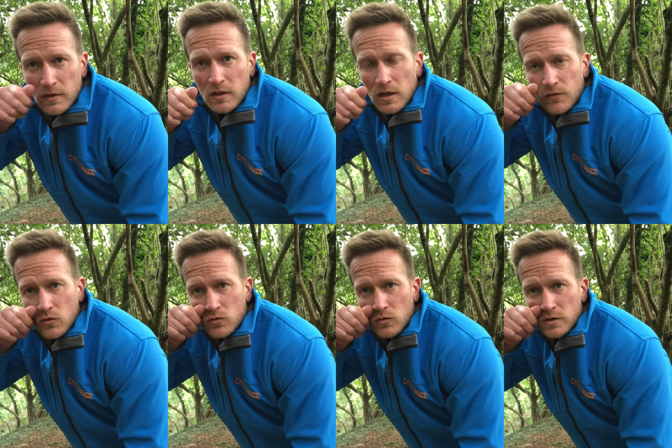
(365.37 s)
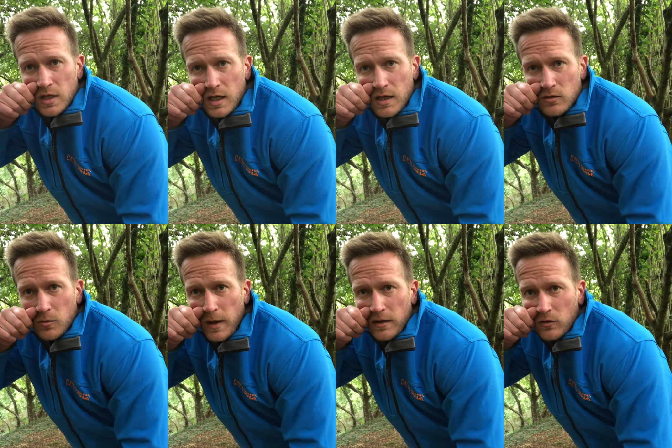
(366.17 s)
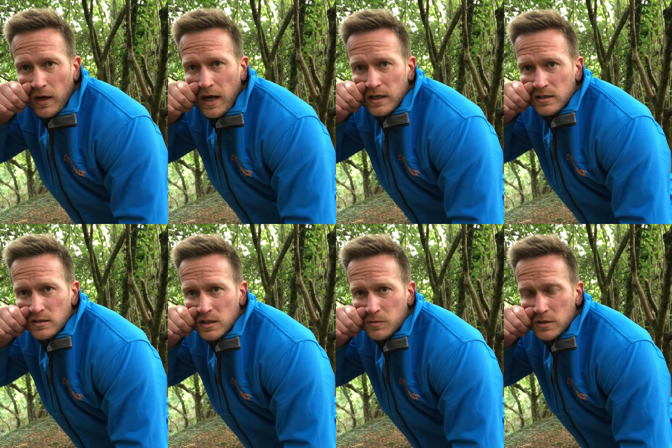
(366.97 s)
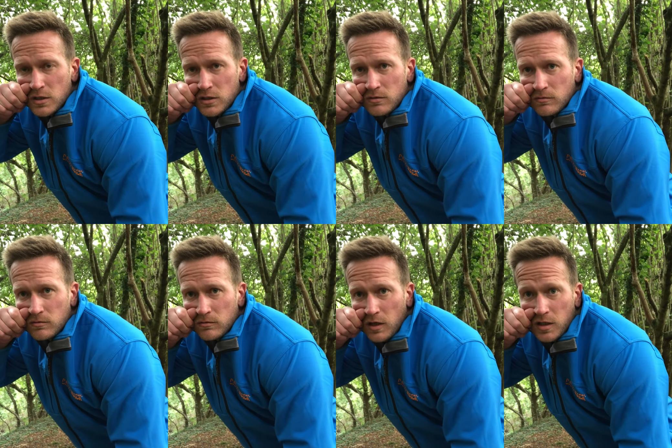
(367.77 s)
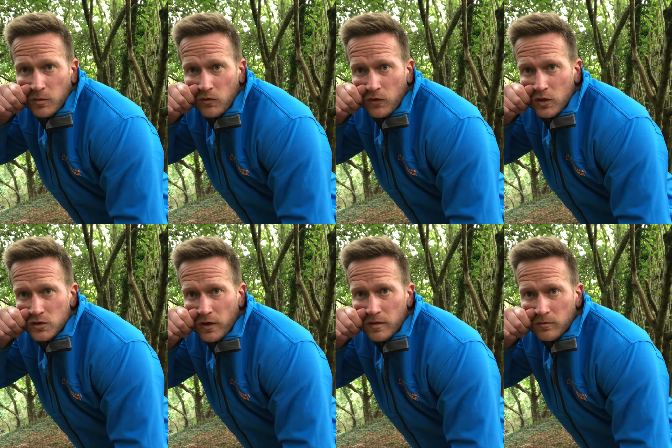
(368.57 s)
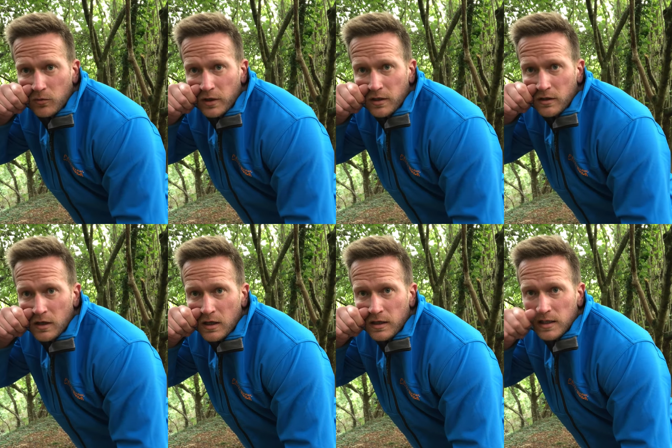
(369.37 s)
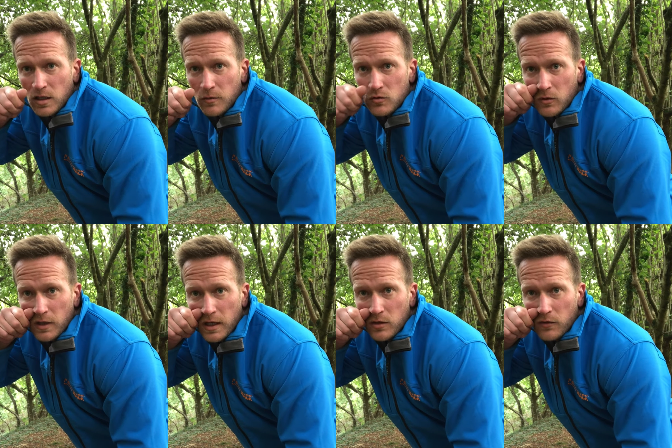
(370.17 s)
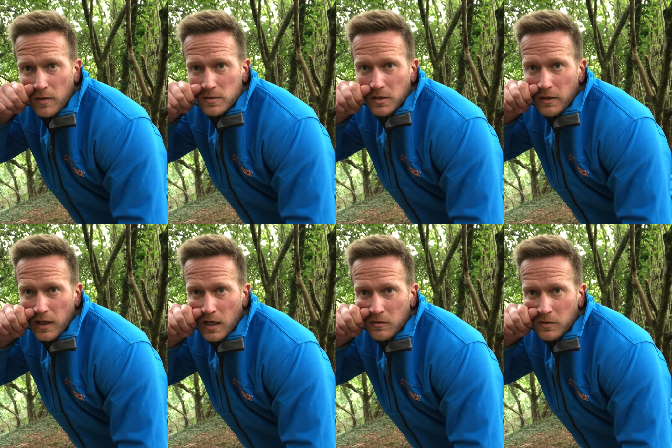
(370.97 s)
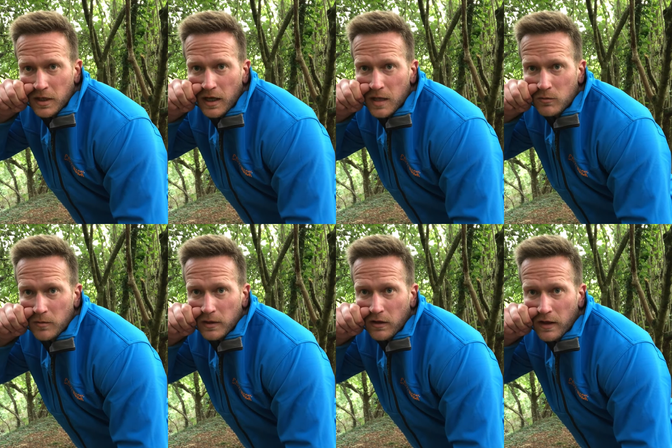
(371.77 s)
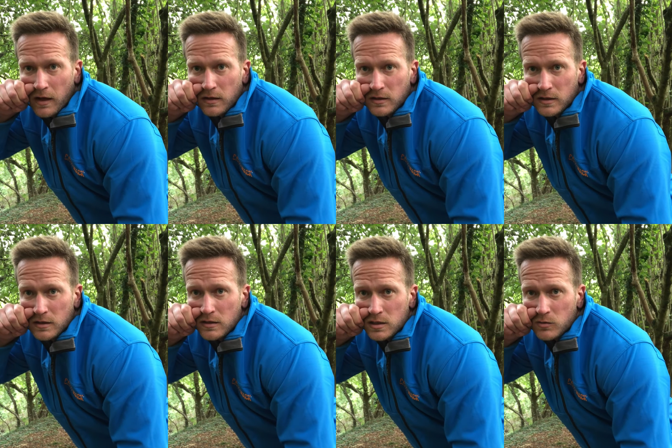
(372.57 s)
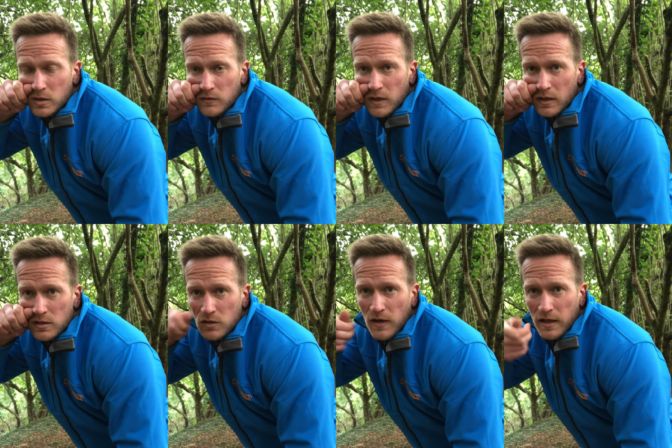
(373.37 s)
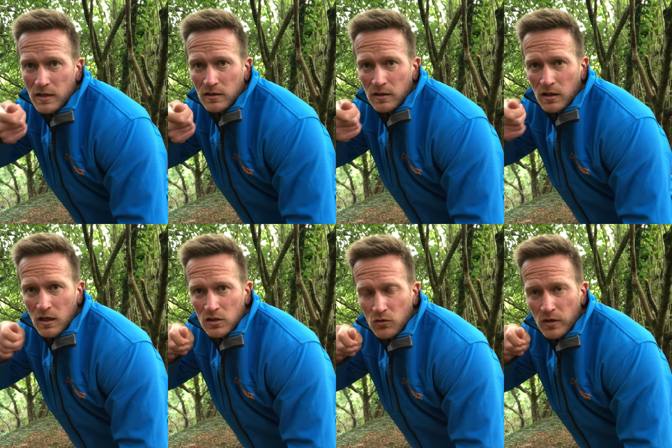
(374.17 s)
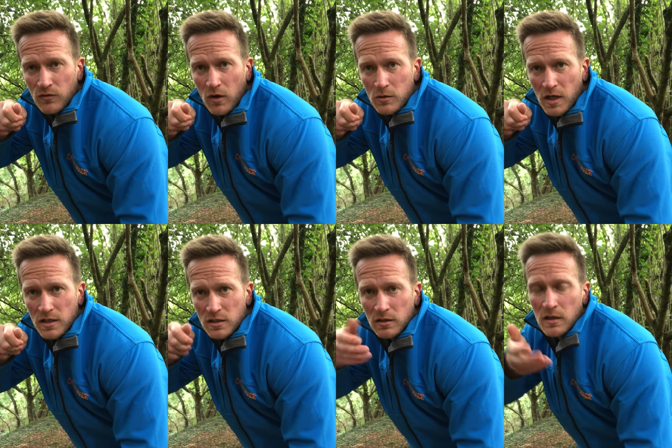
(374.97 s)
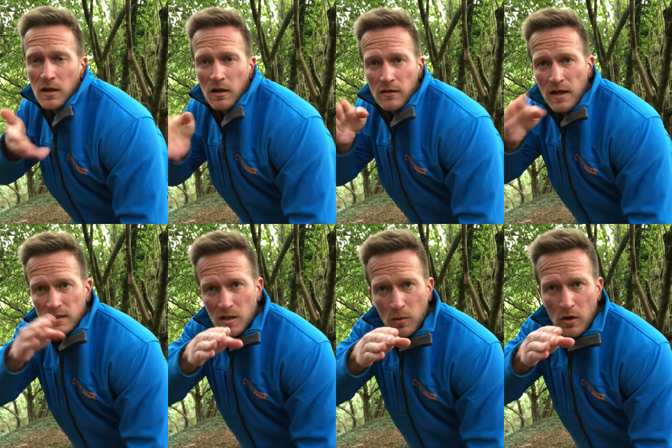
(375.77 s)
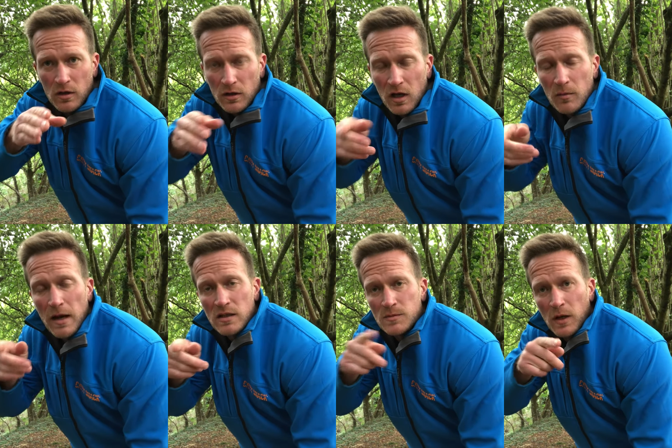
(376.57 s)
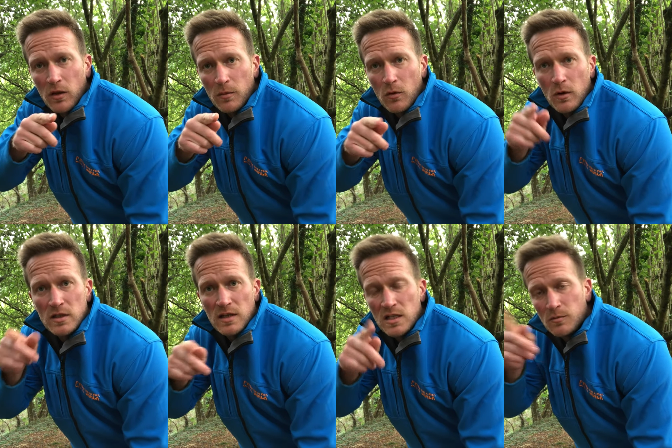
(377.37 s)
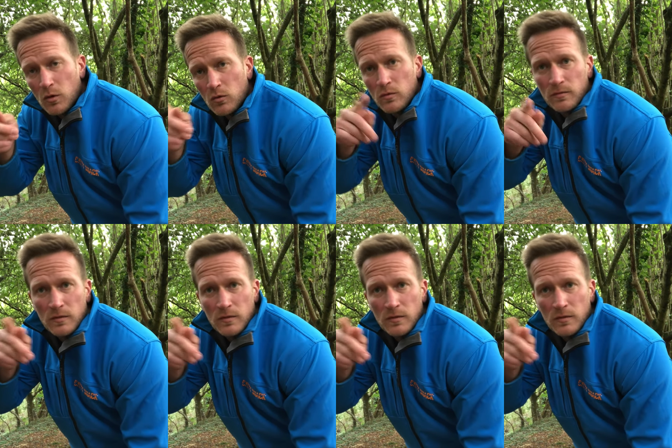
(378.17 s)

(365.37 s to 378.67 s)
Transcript: Now, if you're drawing to here and your, your hand is at this position and your ball flies straight, brilliant. Next time you draw to here, your thumb's still here, but your hand might be like that. So what you've done is you've added a degree of rotation. That's going to put an, an amount of spin on the ball and send your ball